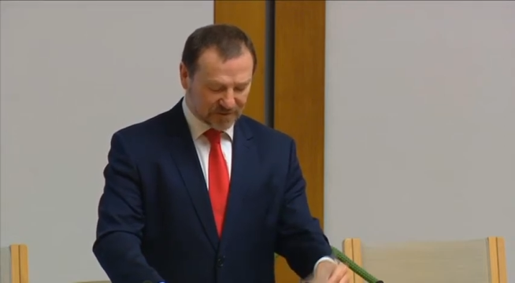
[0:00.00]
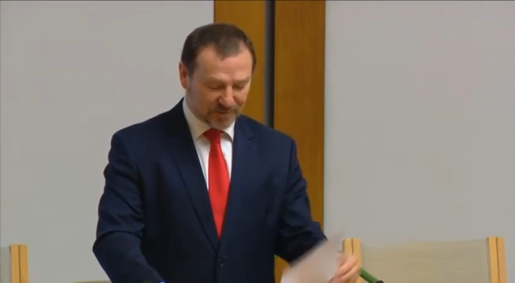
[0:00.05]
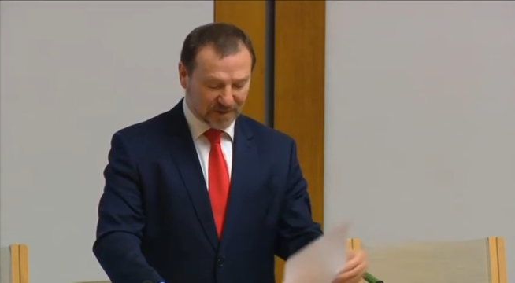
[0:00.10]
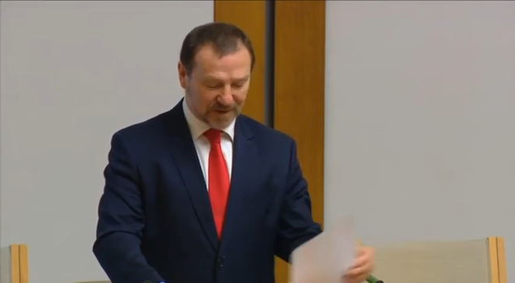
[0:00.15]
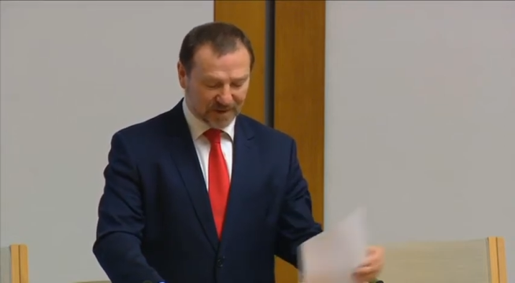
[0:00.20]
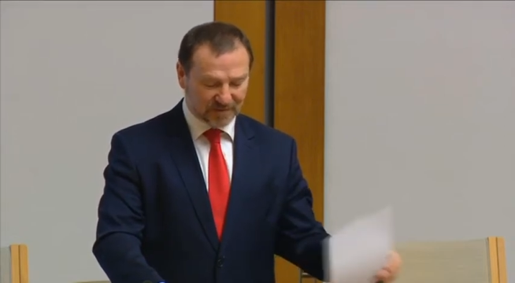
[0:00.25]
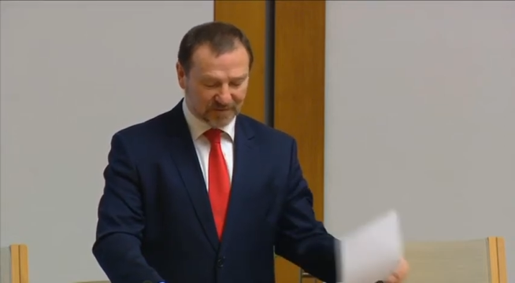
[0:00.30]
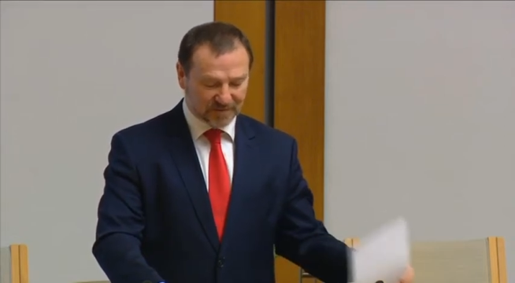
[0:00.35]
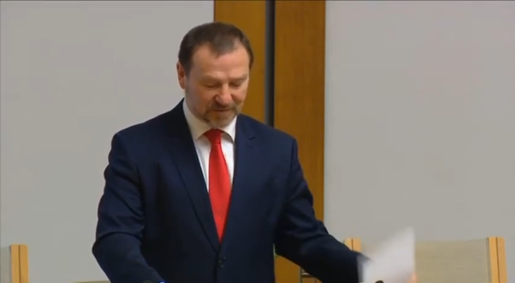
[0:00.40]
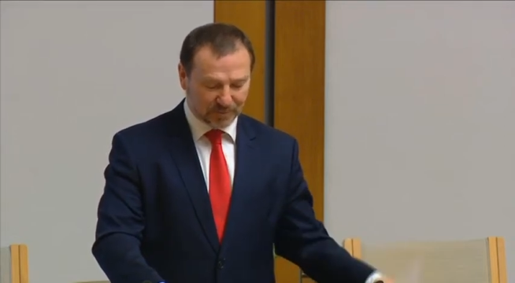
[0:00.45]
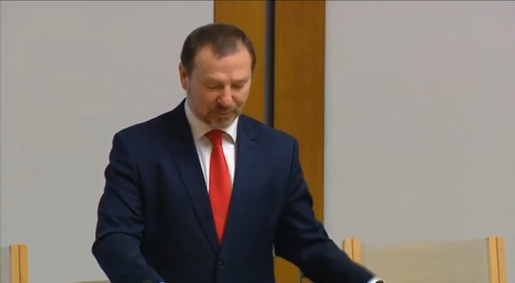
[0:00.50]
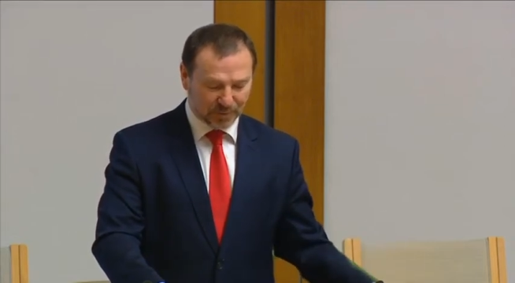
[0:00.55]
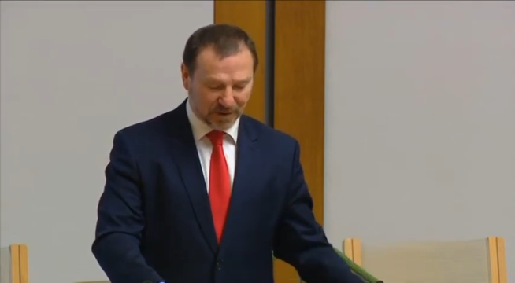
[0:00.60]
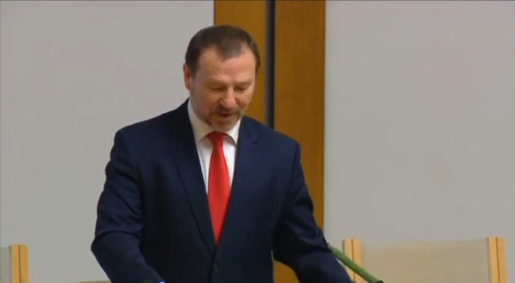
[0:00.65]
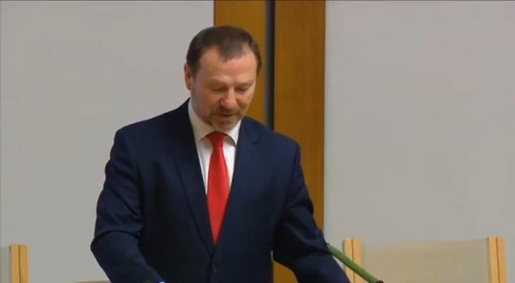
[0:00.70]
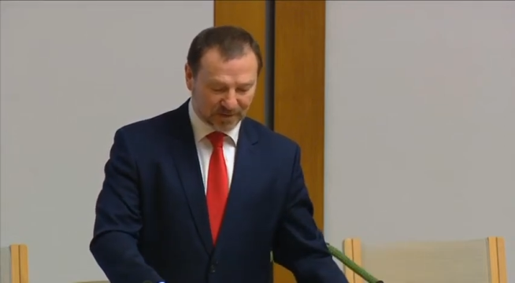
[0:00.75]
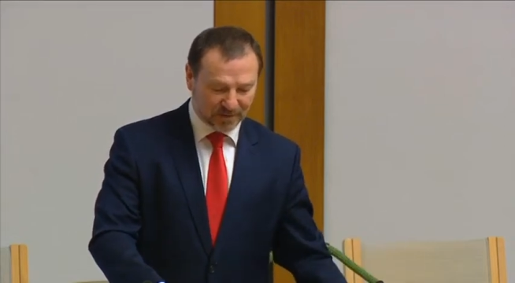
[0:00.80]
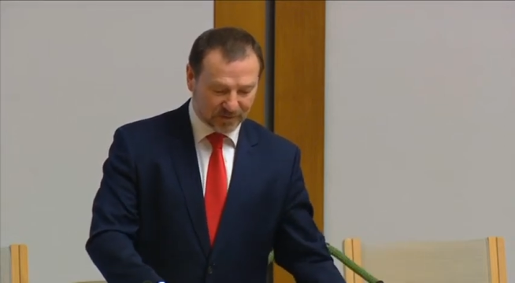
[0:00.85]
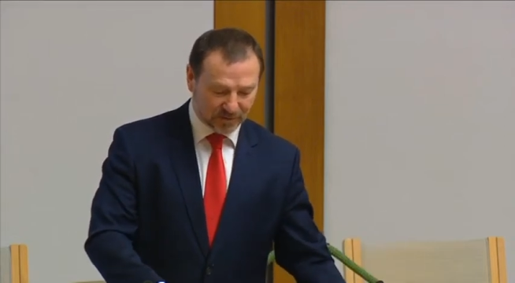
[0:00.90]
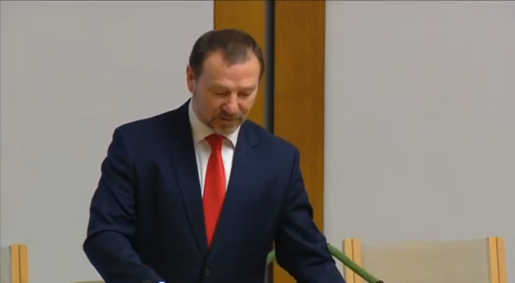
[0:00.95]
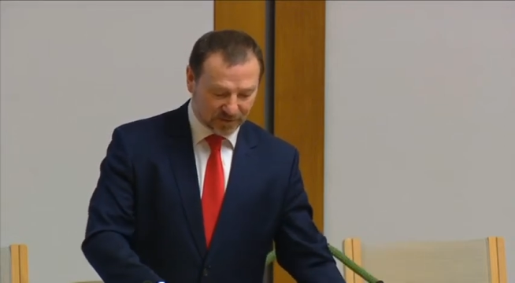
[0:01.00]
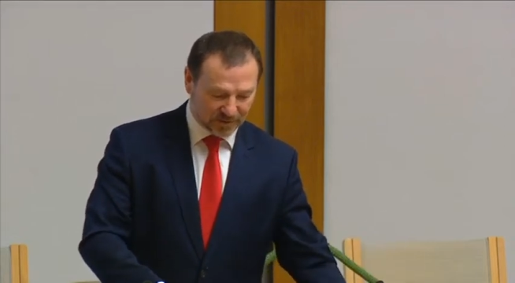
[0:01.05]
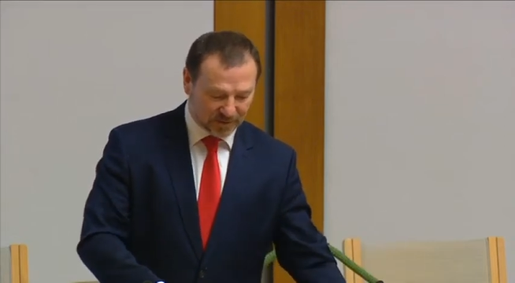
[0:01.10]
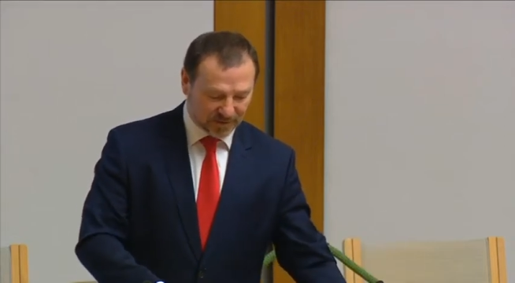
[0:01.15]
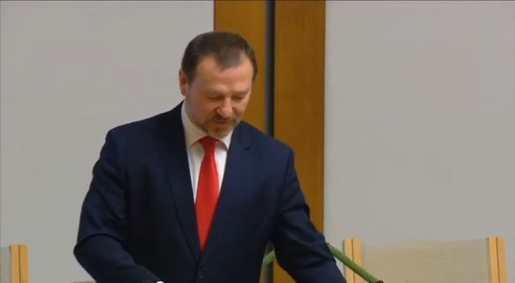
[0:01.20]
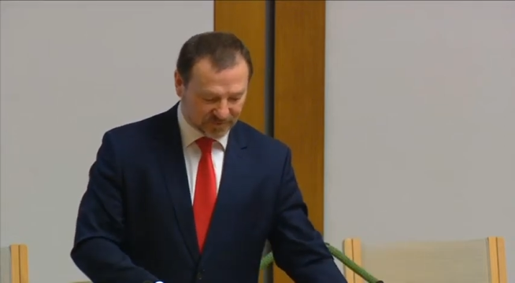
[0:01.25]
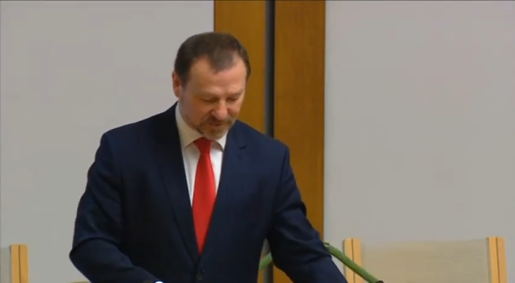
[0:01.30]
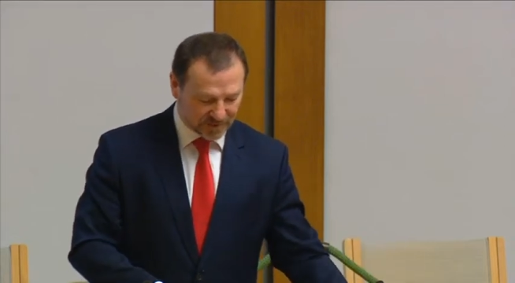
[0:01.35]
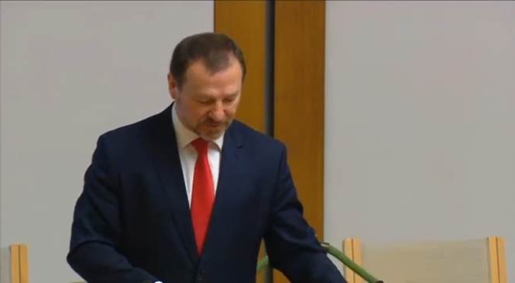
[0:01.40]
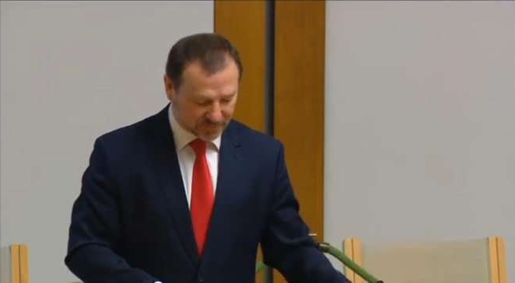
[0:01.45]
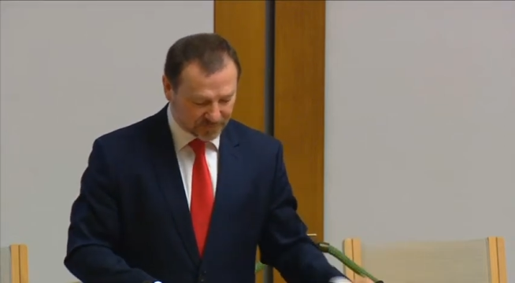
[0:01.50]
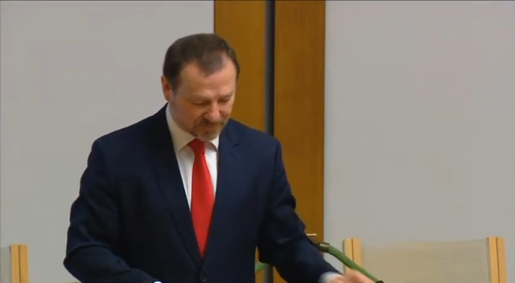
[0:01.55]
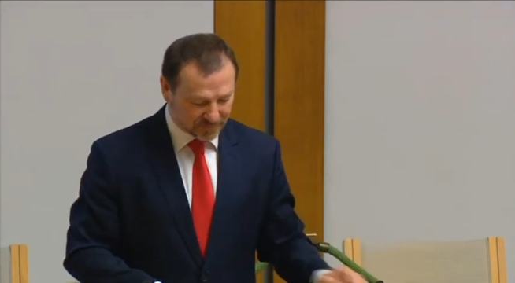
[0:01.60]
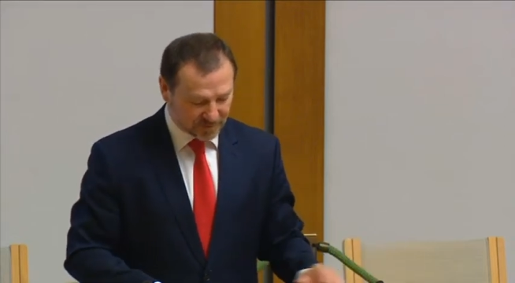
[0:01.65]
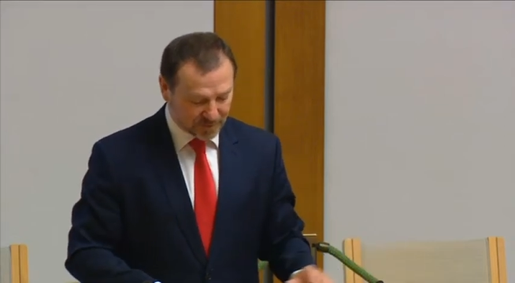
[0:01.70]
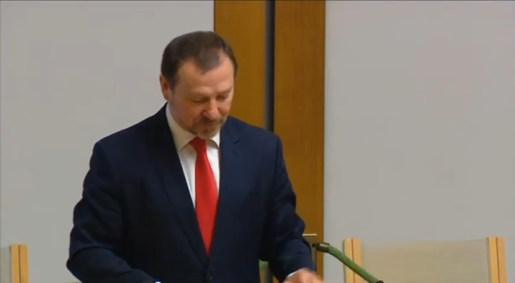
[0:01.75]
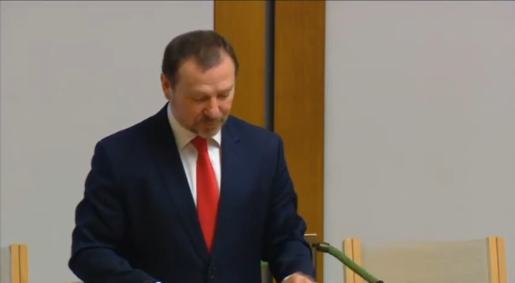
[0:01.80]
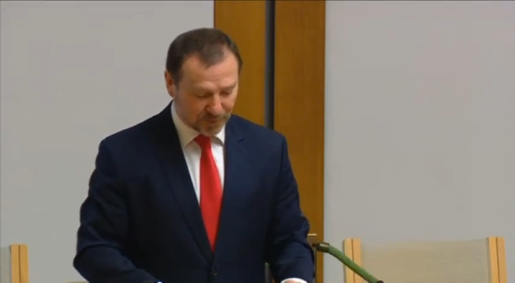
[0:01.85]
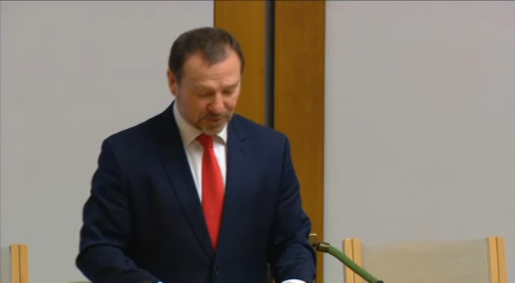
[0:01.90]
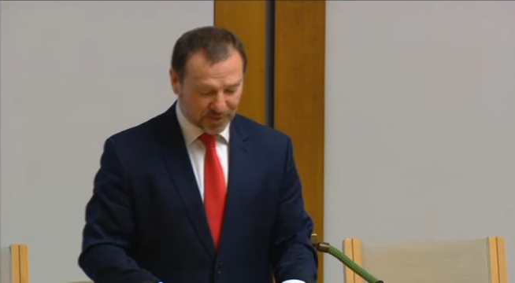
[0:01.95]
manage the blood glucose levels in
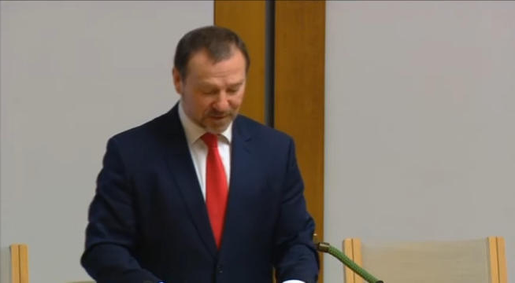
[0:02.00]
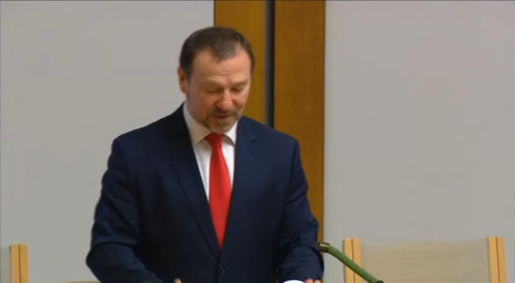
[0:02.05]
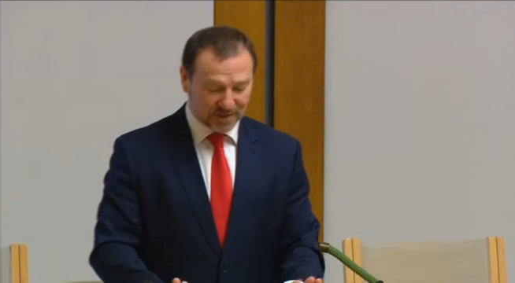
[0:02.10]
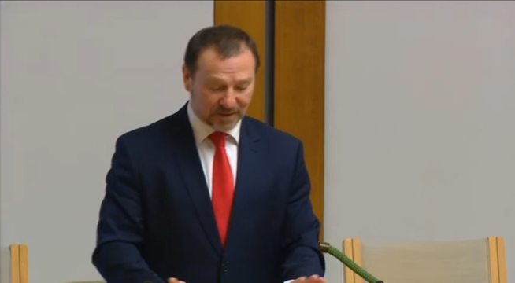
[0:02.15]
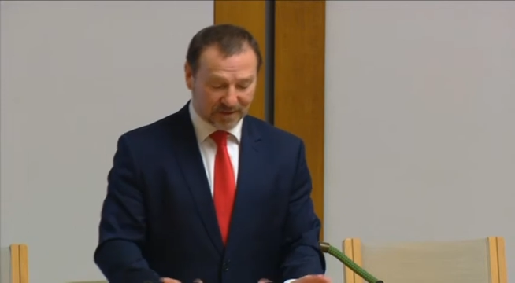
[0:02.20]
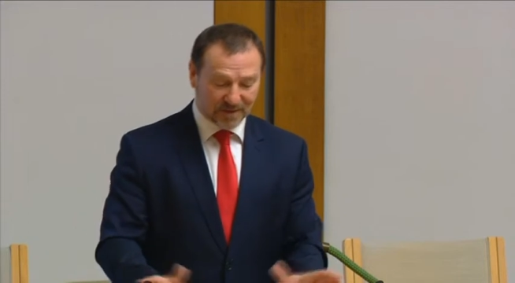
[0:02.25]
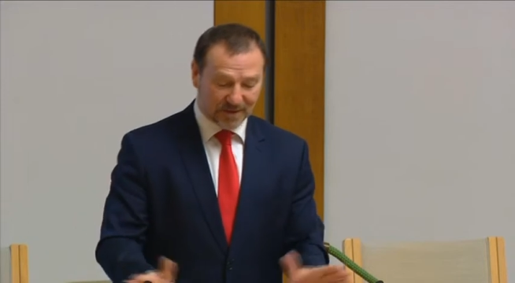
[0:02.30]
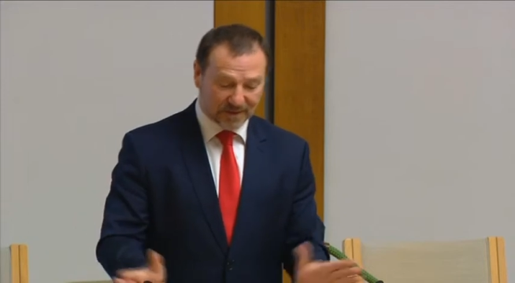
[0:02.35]
the body,